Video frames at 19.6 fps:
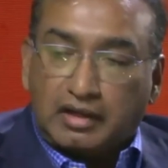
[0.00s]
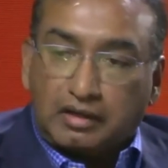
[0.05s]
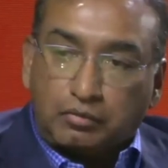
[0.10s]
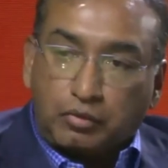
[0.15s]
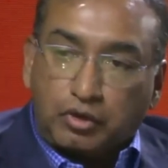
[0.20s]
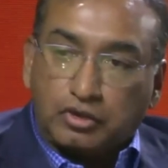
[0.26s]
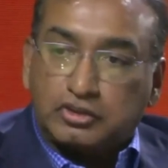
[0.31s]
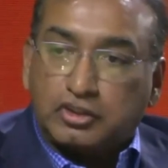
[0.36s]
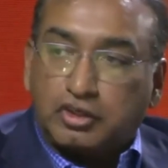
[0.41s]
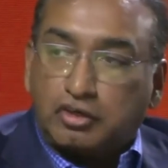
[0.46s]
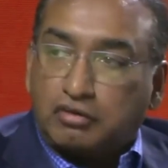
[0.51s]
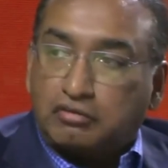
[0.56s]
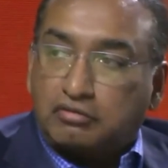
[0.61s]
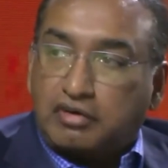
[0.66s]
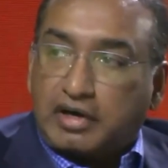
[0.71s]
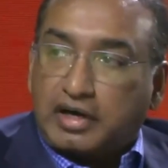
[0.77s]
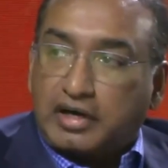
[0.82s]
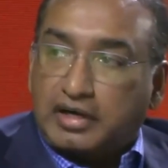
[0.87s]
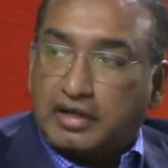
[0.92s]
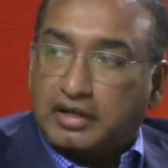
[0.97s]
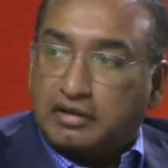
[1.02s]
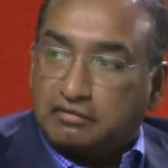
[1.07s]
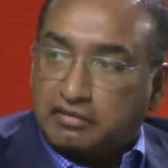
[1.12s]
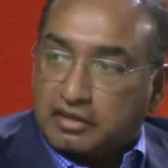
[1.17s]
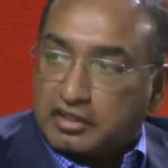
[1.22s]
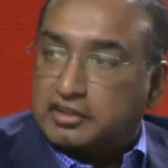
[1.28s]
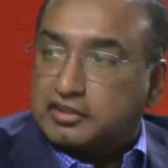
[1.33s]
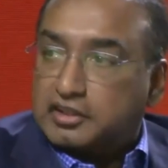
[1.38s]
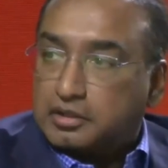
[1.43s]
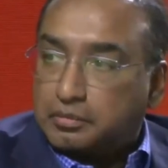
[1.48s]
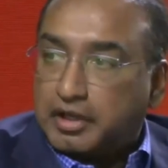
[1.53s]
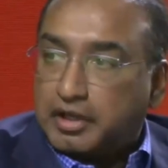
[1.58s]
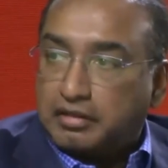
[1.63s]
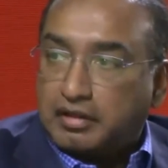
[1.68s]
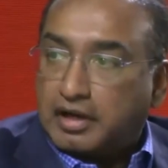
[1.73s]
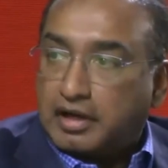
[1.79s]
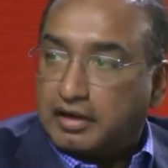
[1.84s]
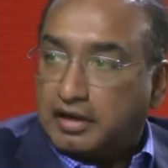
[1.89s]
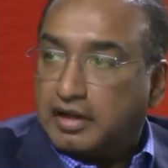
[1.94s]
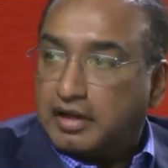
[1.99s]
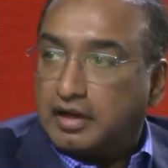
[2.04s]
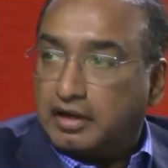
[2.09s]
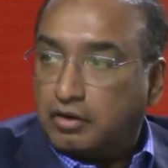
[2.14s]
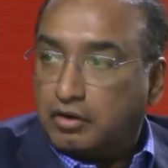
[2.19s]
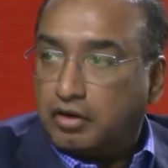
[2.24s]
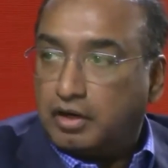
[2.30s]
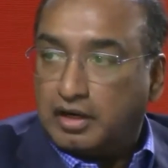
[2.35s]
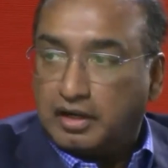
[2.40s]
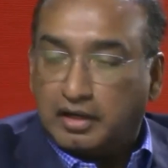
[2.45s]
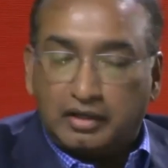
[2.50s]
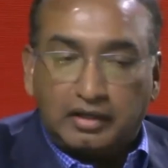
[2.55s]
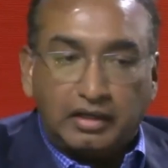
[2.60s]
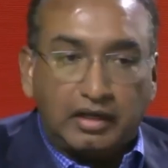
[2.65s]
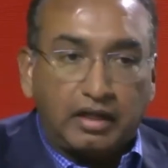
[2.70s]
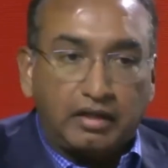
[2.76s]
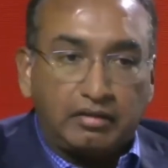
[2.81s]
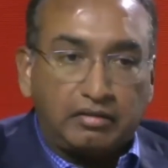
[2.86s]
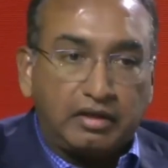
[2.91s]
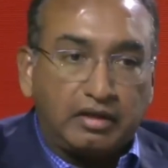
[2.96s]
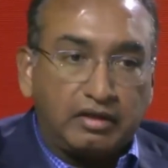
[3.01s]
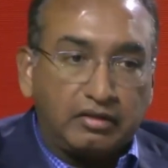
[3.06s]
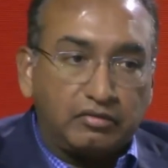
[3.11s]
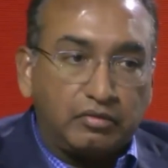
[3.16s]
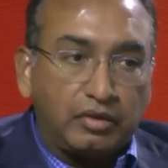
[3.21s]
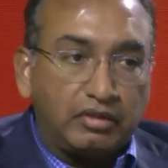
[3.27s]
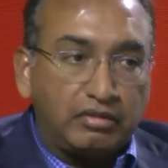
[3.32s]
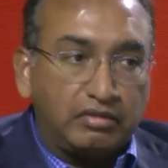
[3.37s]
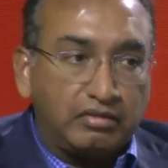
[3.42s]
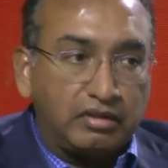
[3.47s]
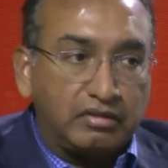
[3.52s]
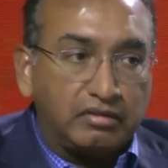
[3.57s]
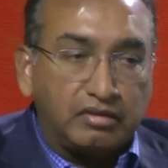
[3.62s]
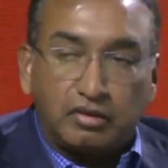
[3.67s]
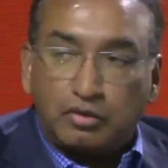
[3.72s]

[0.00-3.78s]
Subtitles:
like watched it on Friday and finished it by Saturday and all done and asking us when's season